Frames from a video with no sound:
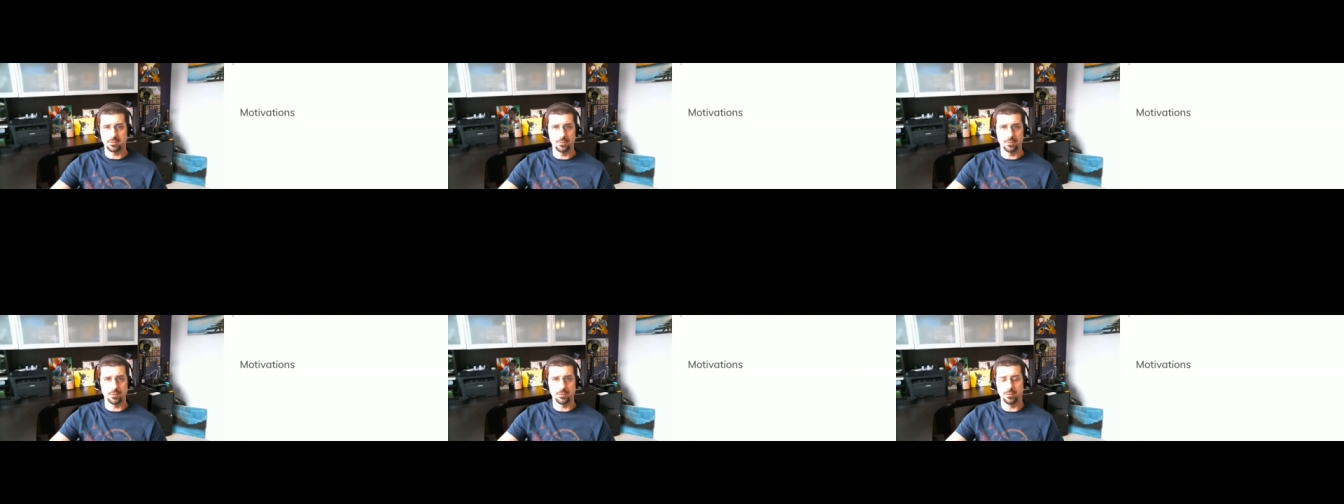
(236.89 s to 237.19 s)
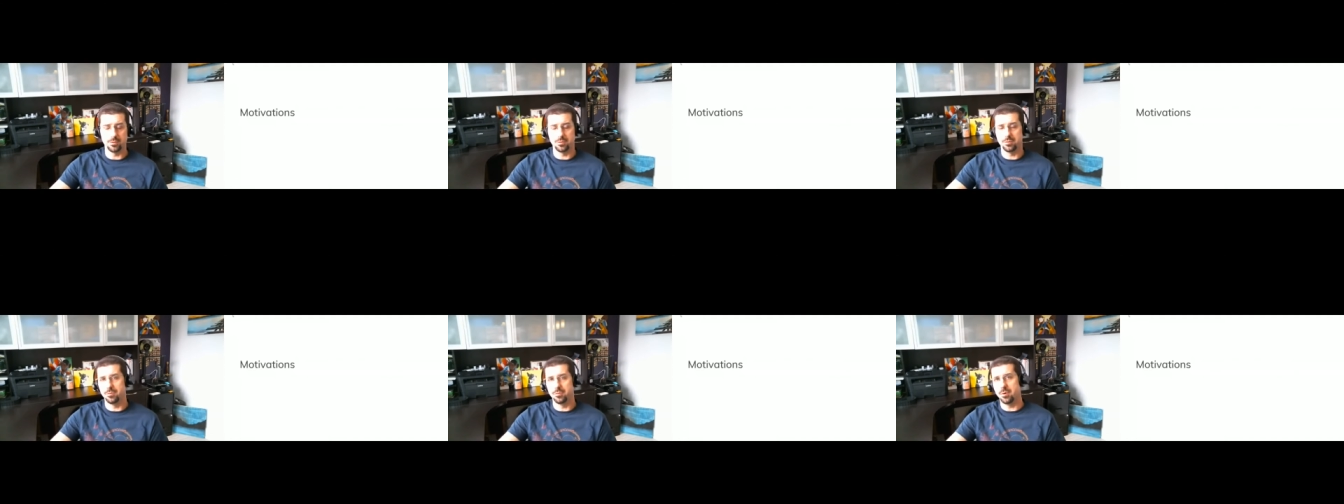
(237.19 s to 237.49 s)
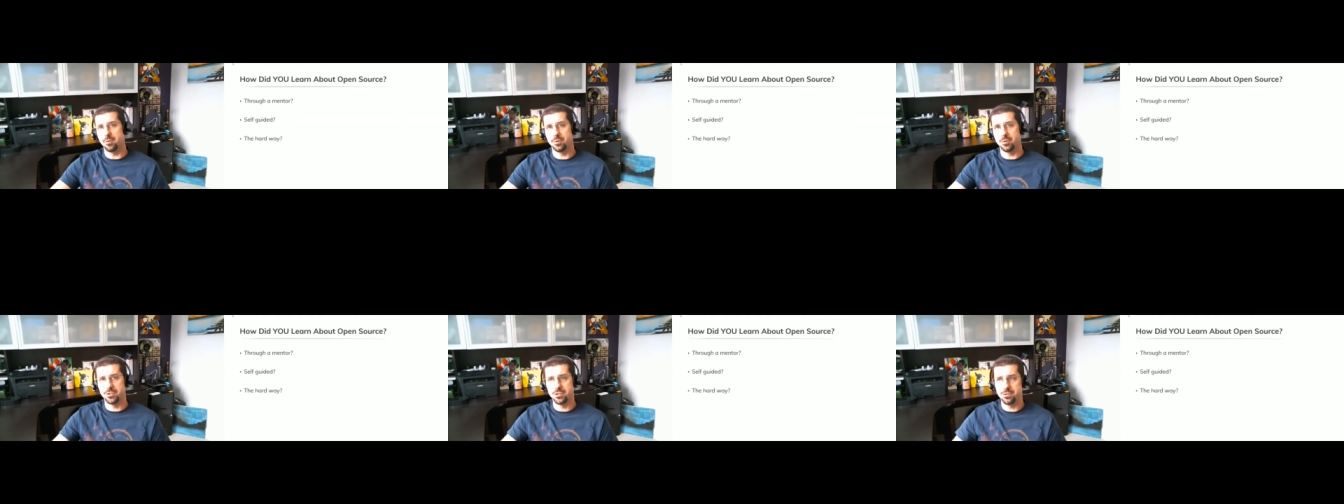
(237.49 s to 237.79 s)

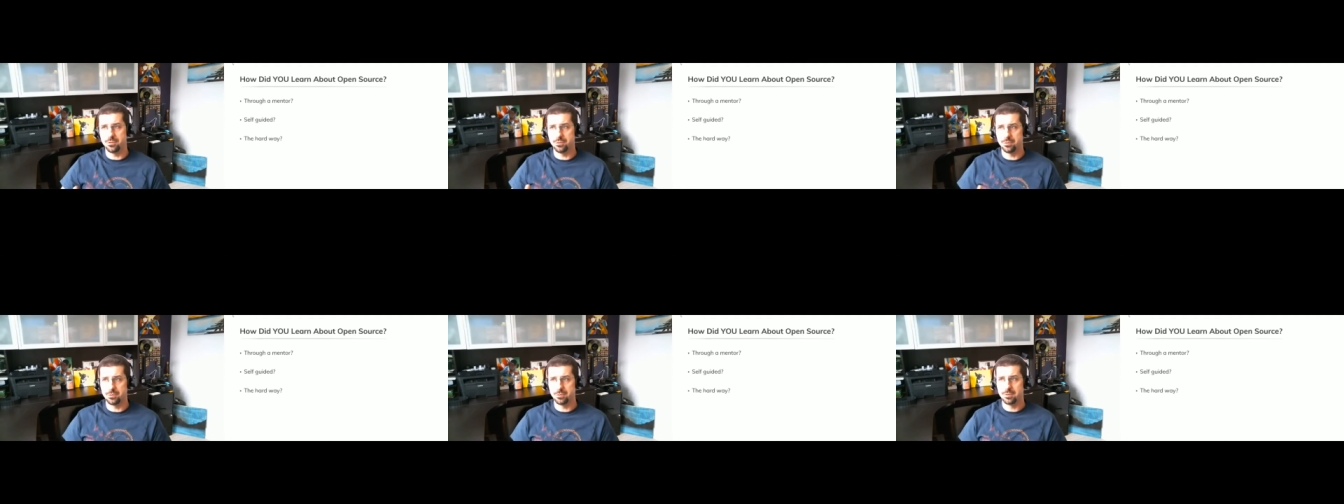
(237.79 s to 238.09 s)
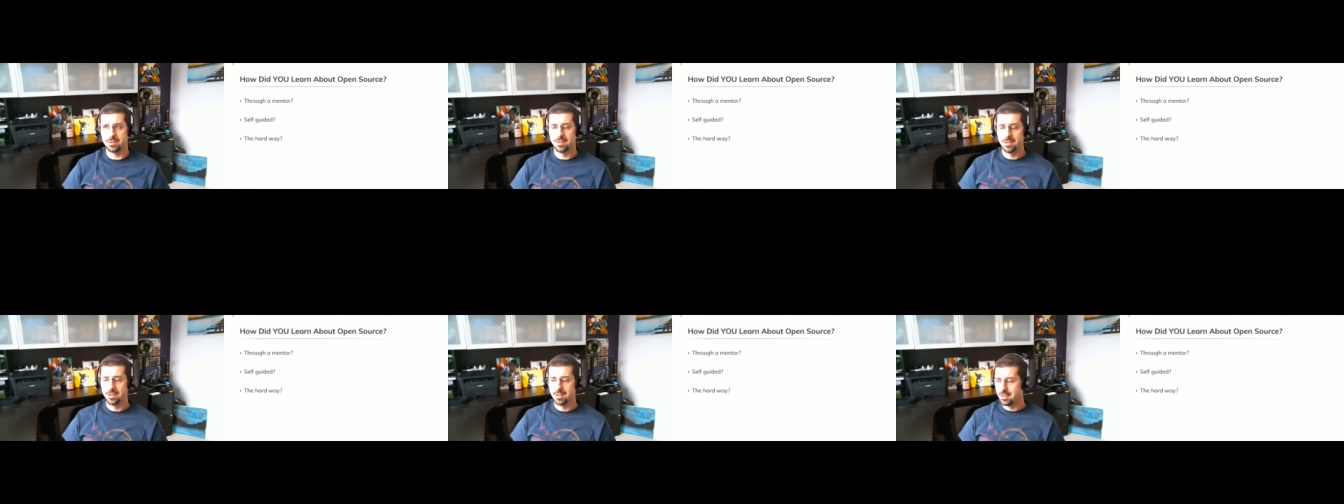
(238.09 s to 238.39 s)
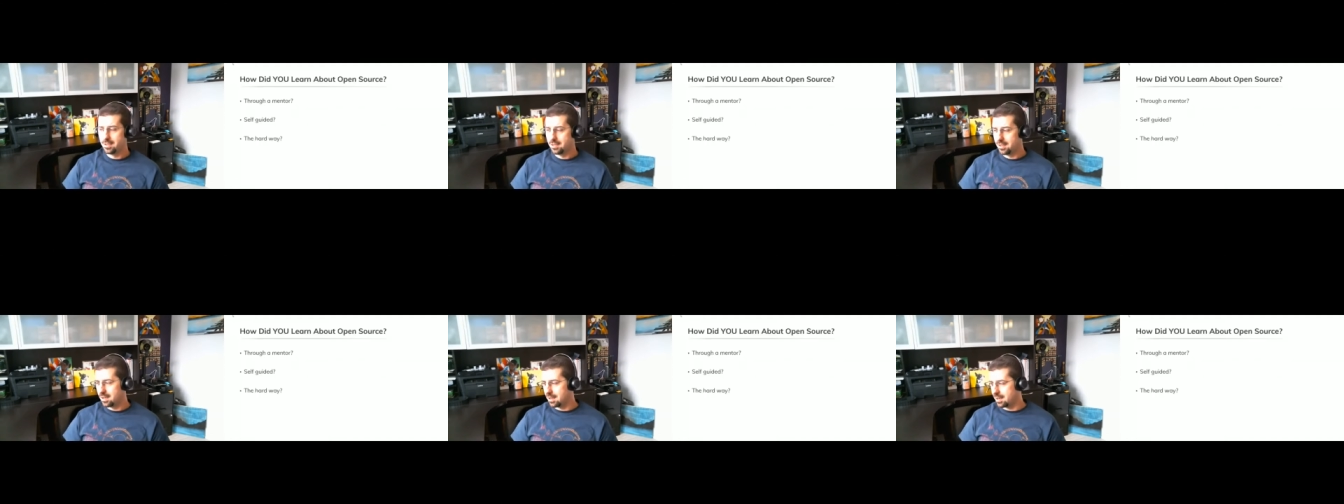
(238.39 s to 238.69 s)
what would you
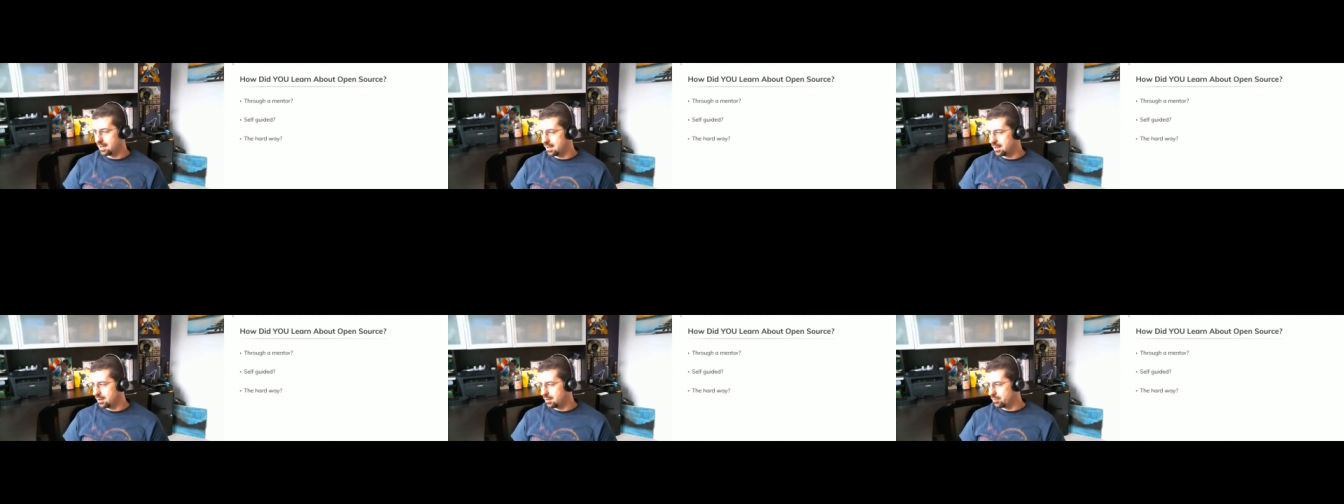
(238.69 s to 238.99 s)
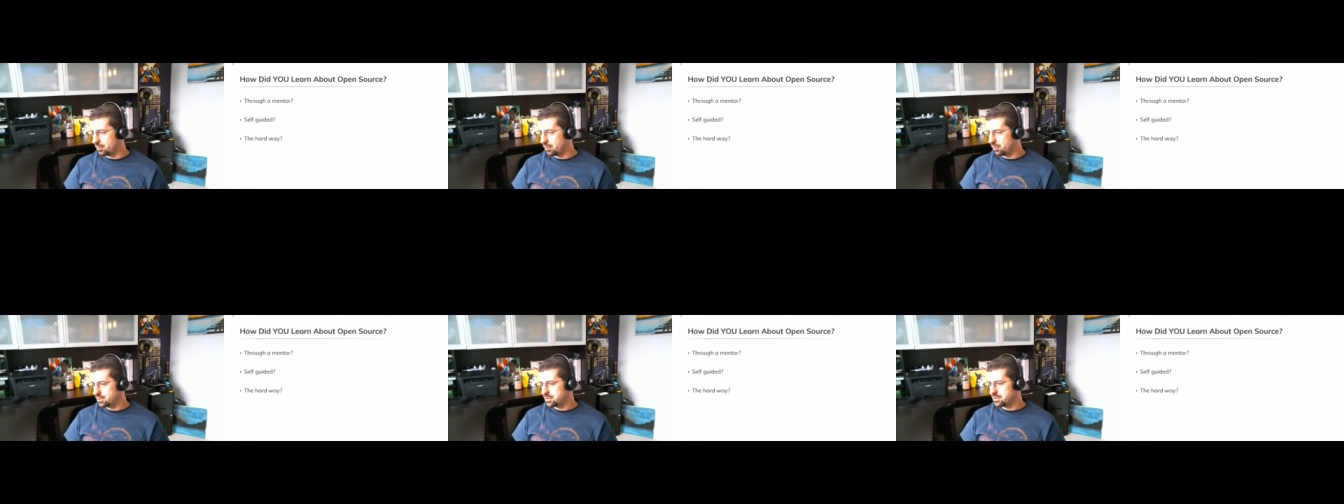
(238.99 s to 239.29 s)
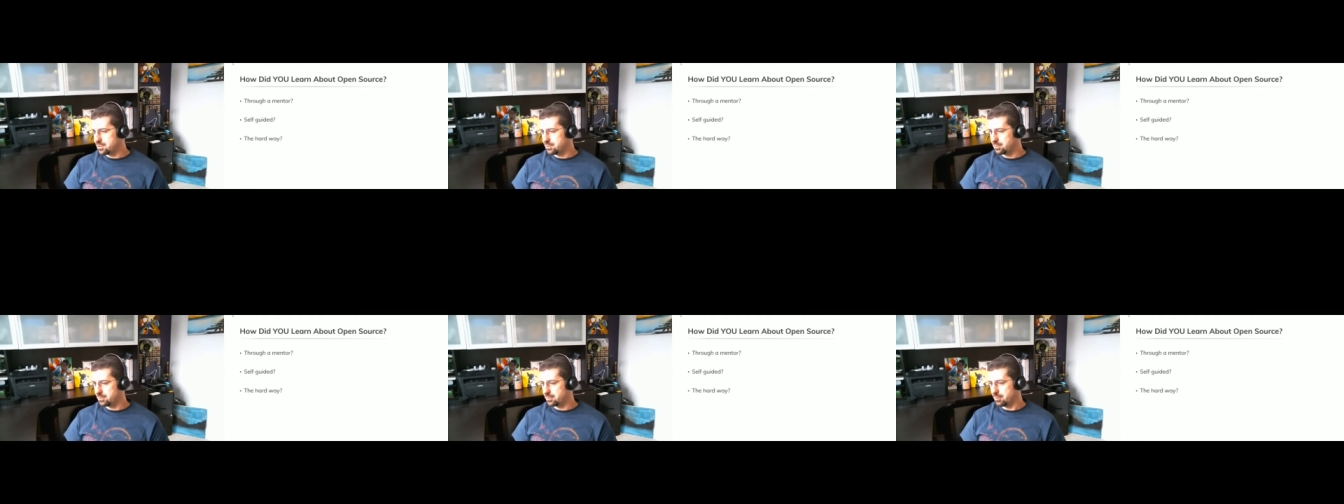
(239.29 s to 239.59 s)
uh, what
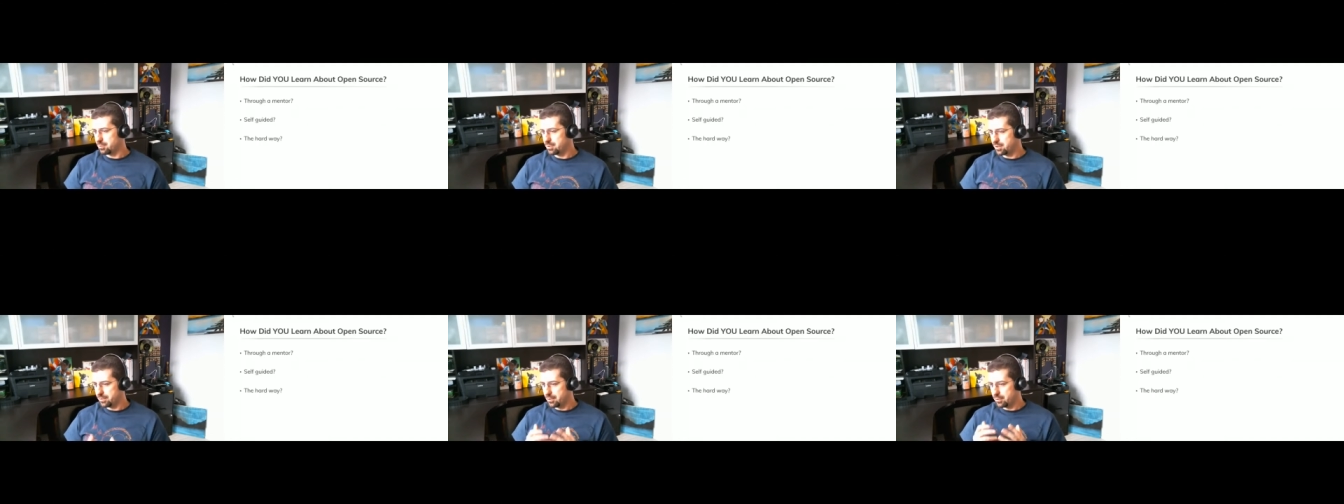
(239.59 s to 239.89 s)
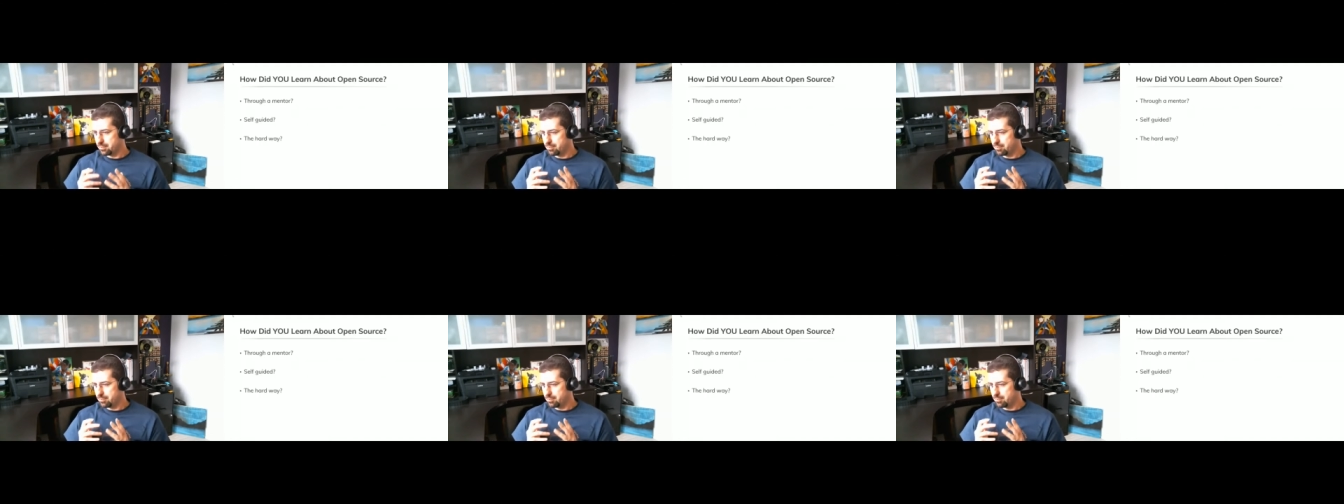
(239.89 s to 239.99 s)
would you what would